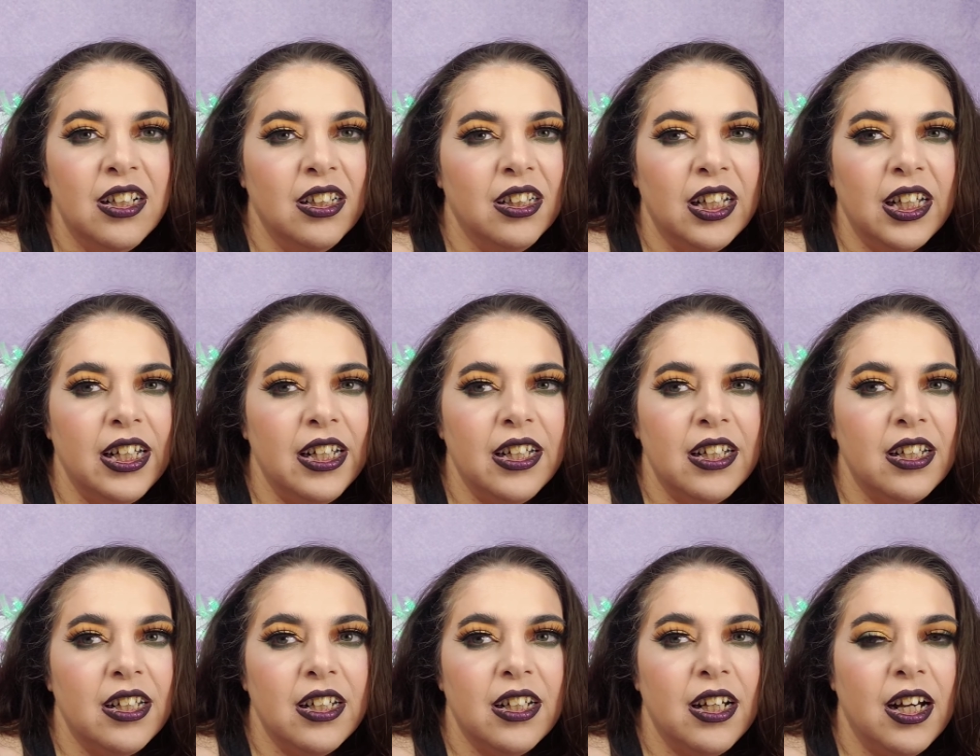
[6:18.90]

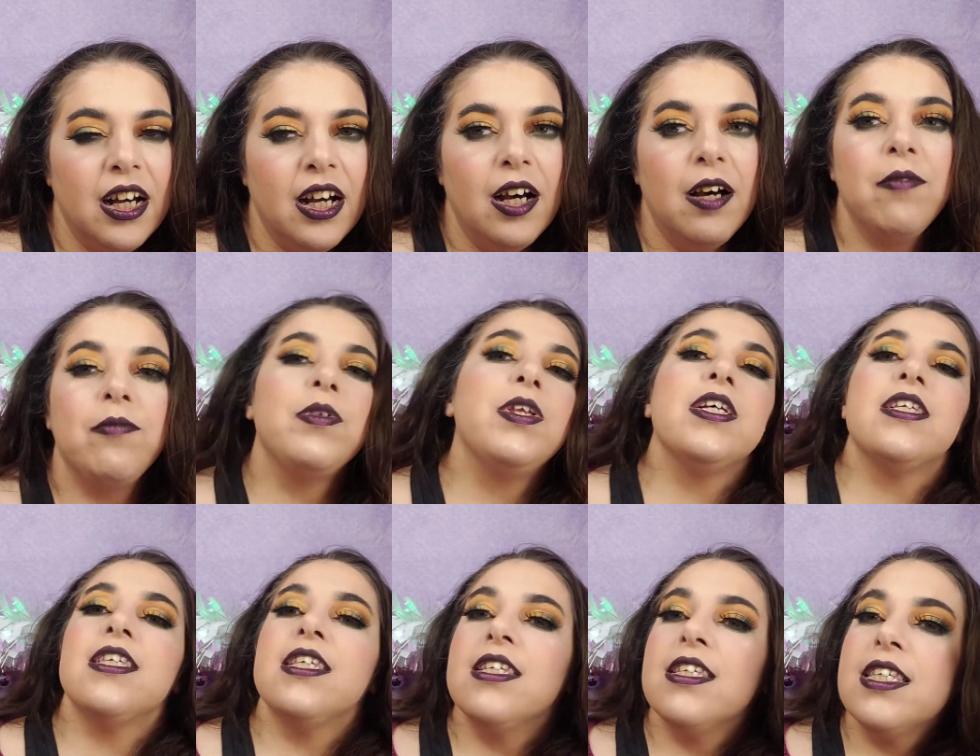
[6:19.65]
Like um
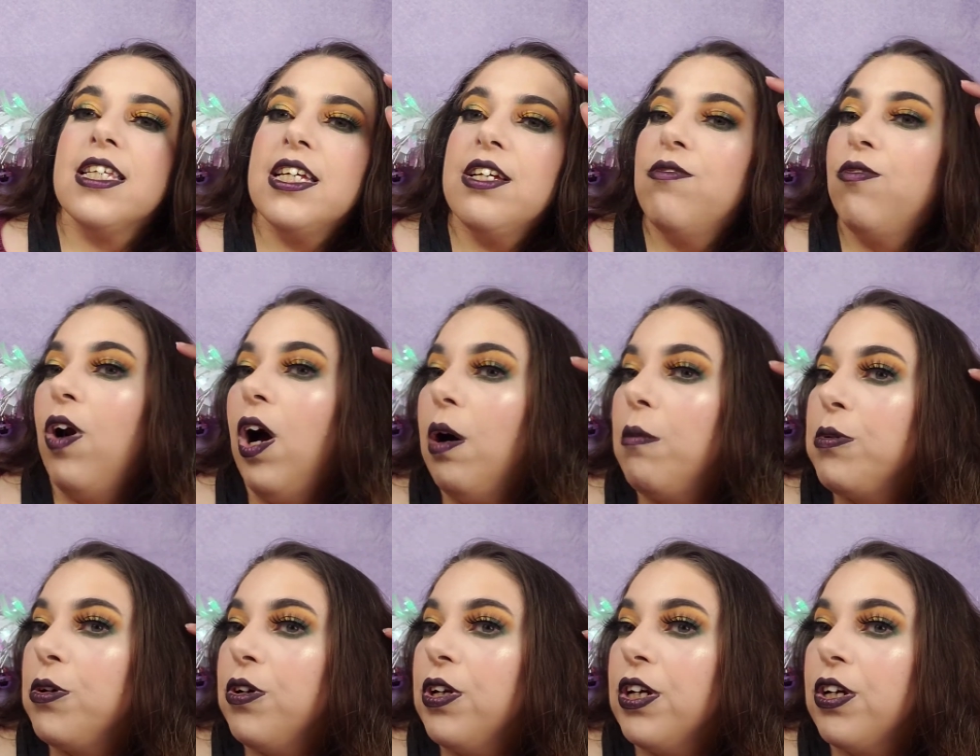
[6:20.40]
this is the Raw
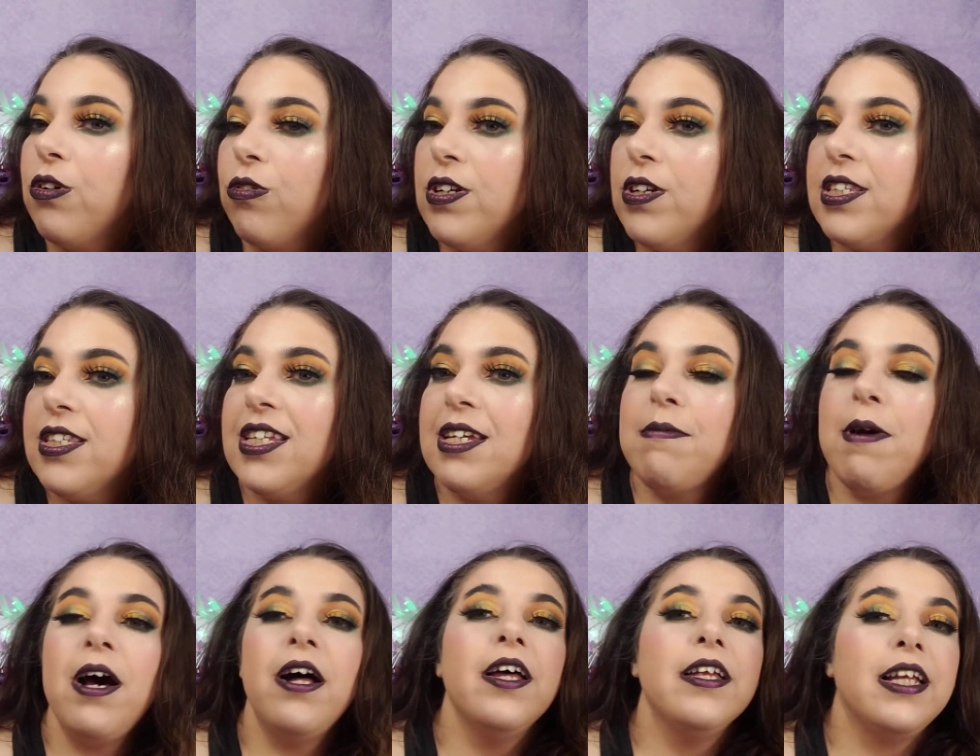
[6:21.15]
Beauty Kristi
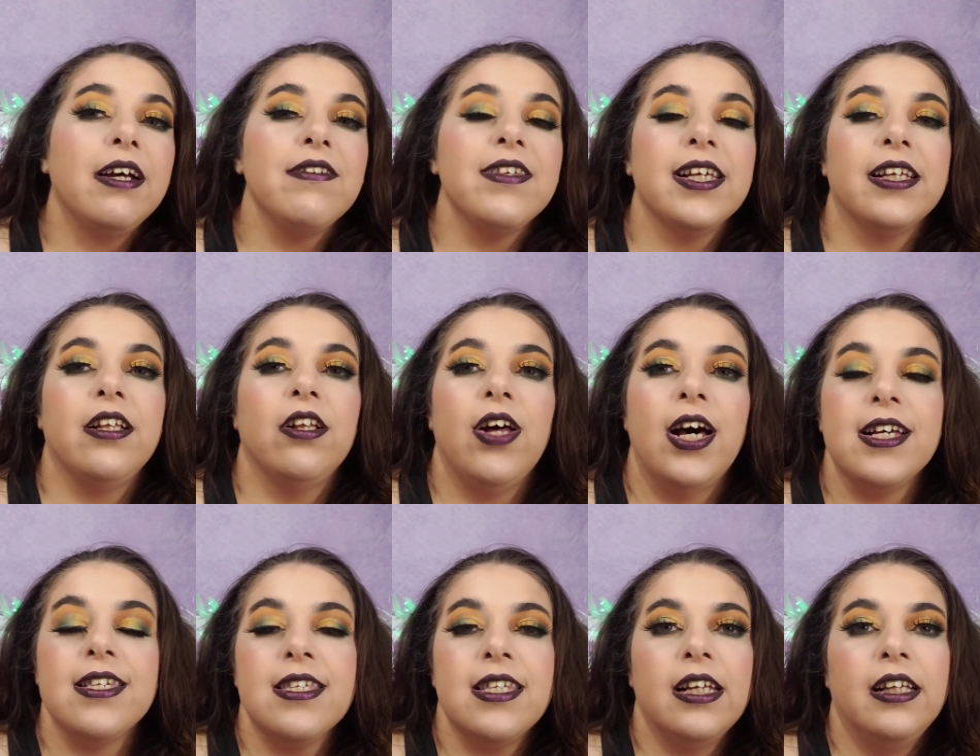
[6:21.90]
palette. That was like the
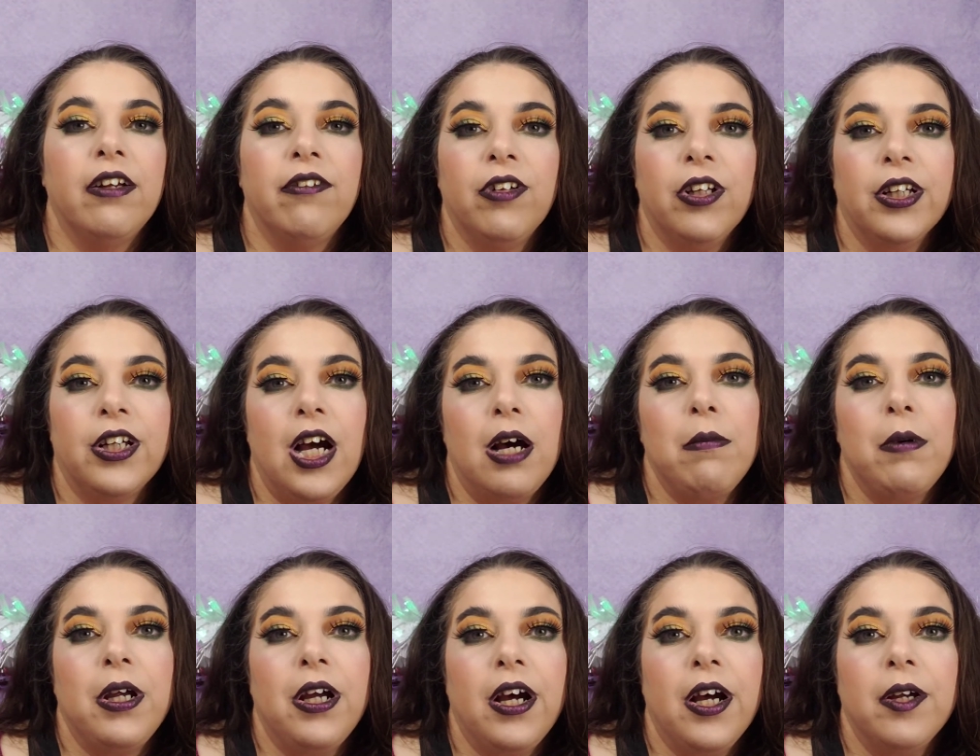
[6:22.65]
last thing that really caught
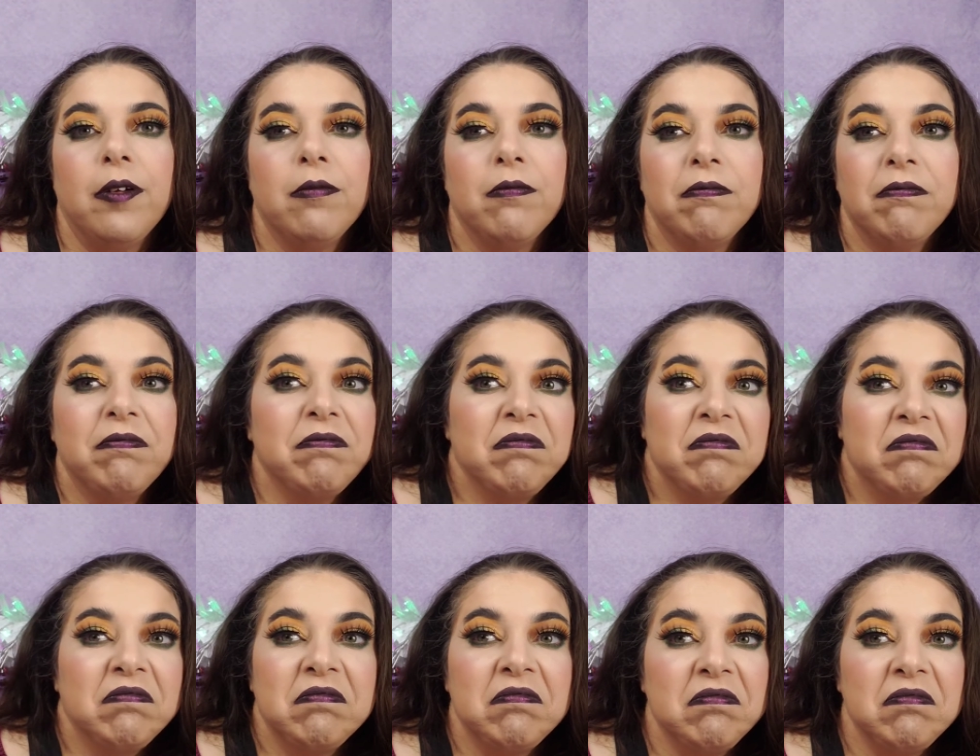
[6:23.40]
my eye
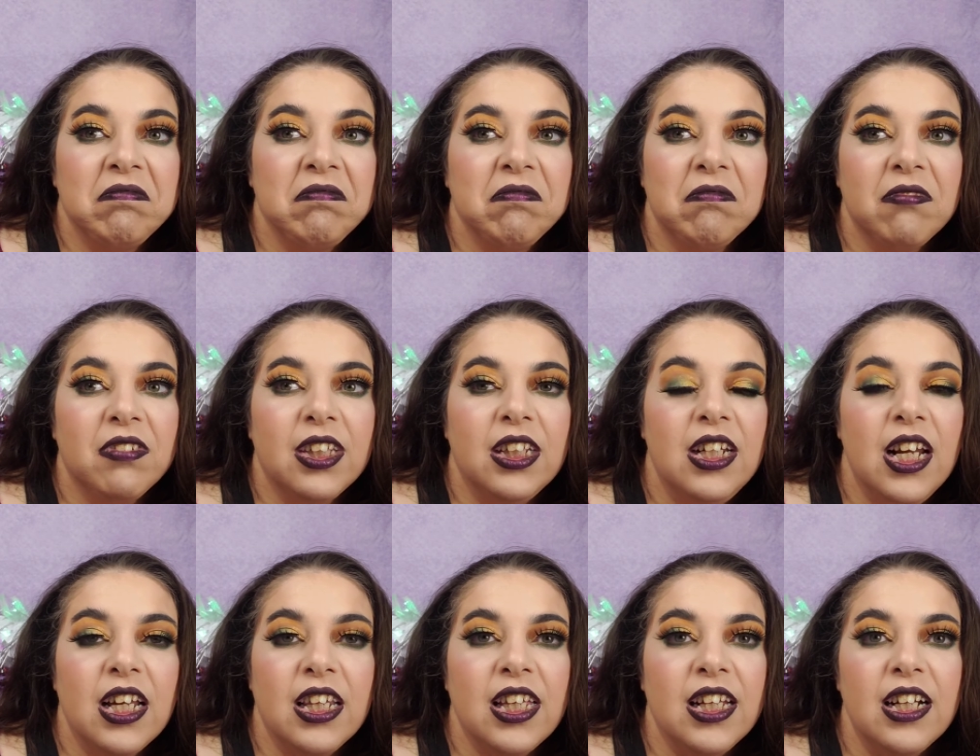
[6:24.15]

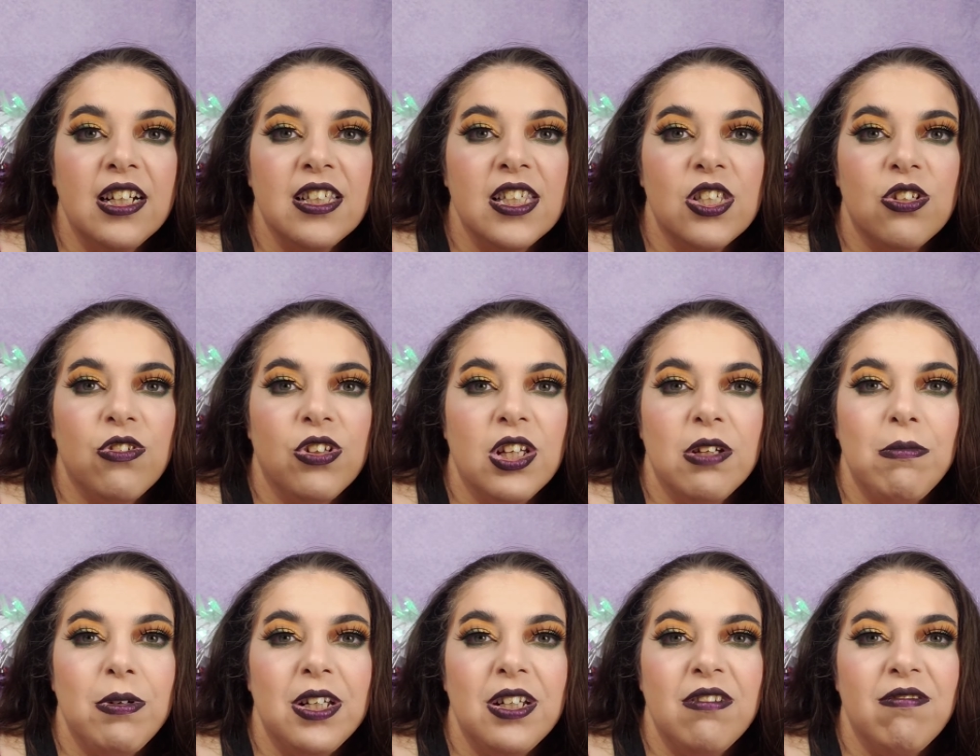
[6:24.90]
nothing else has really
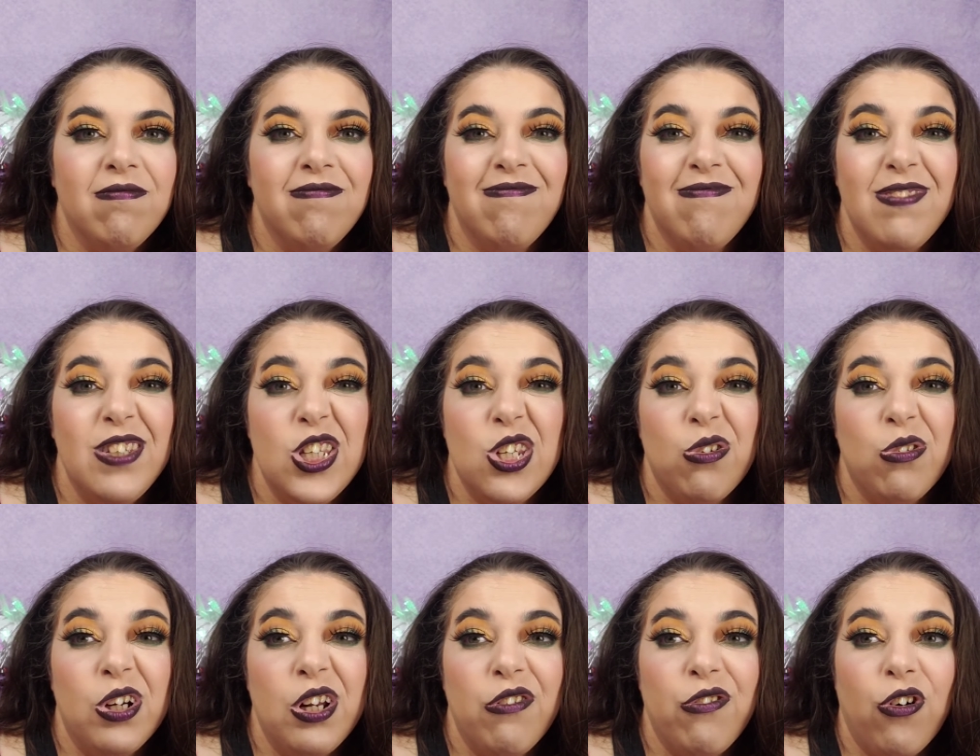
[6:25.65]
been
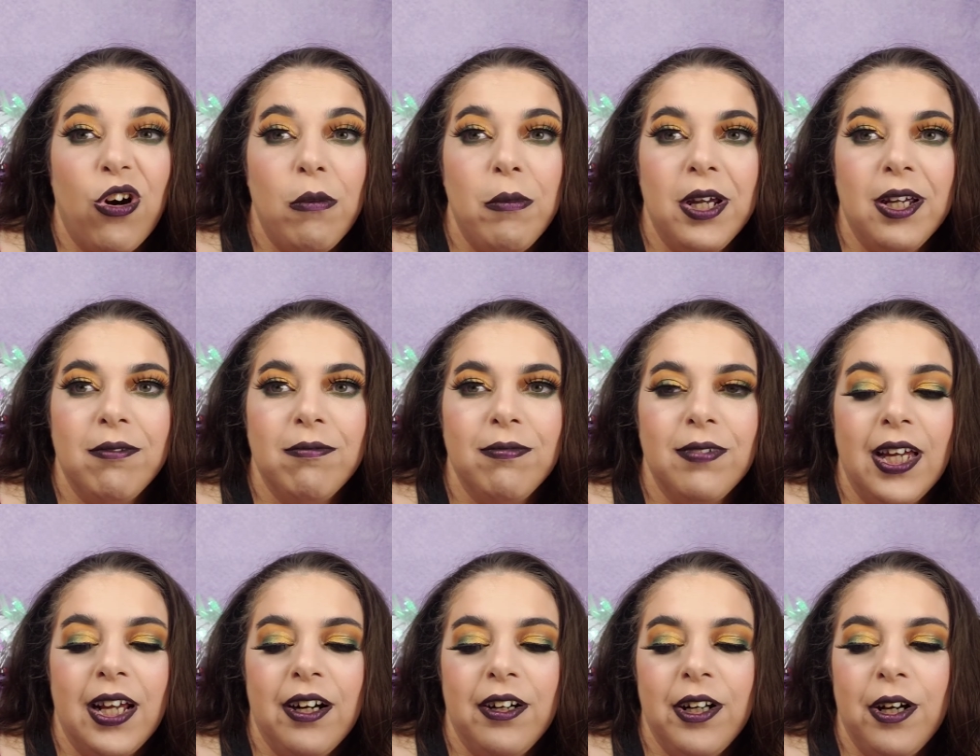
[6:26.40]
doing it for me.
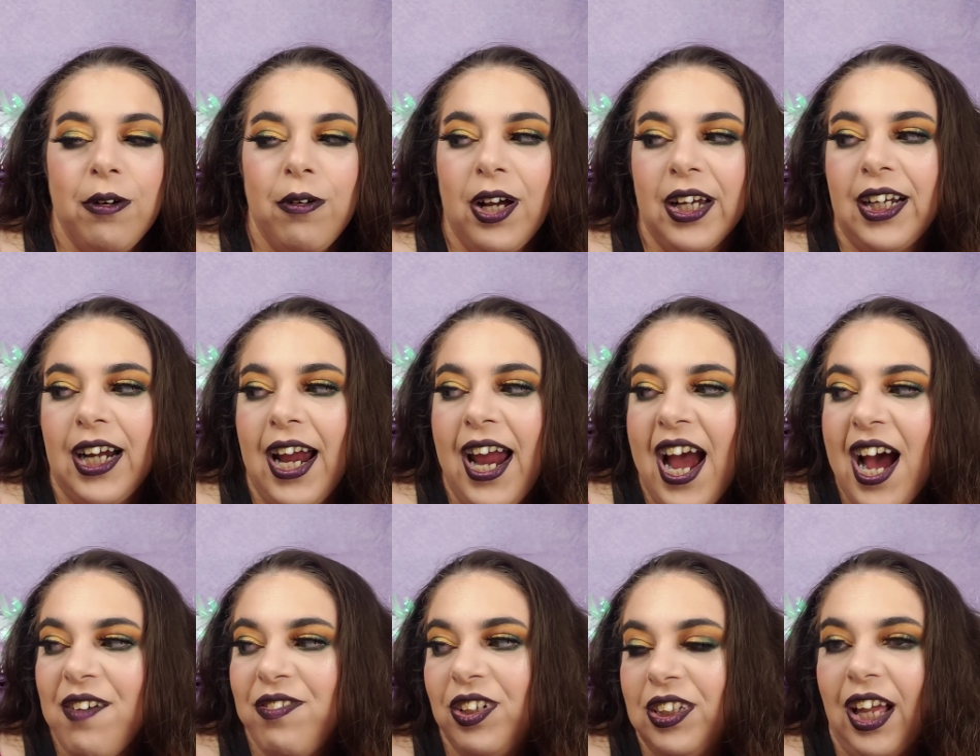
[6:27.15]
I don't know. Like I
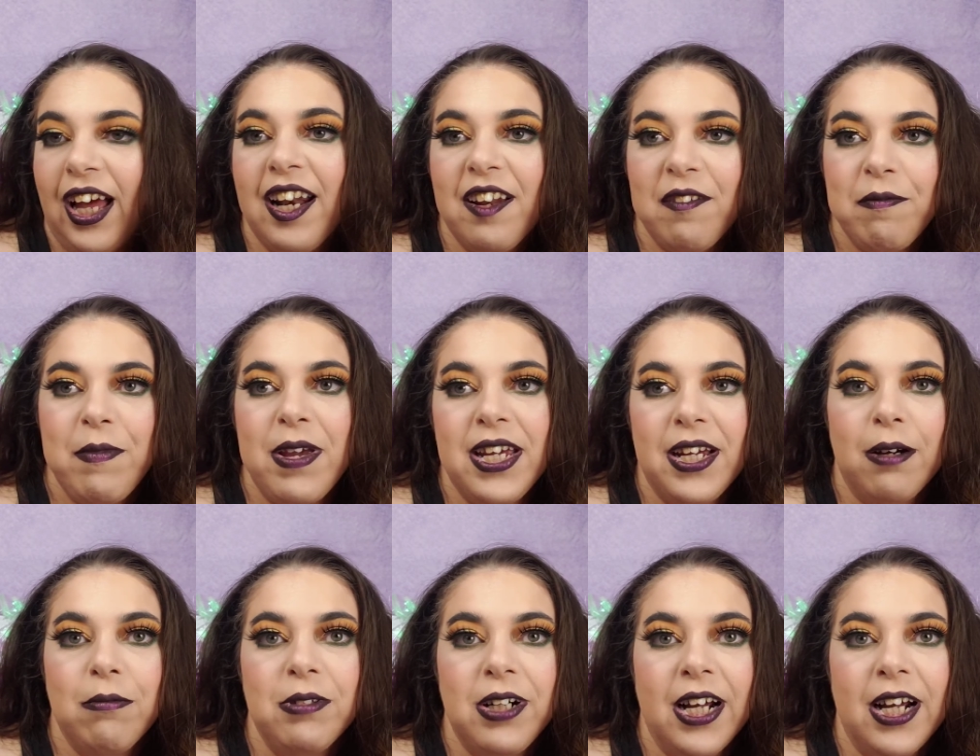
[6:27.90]
have a lot of makeup,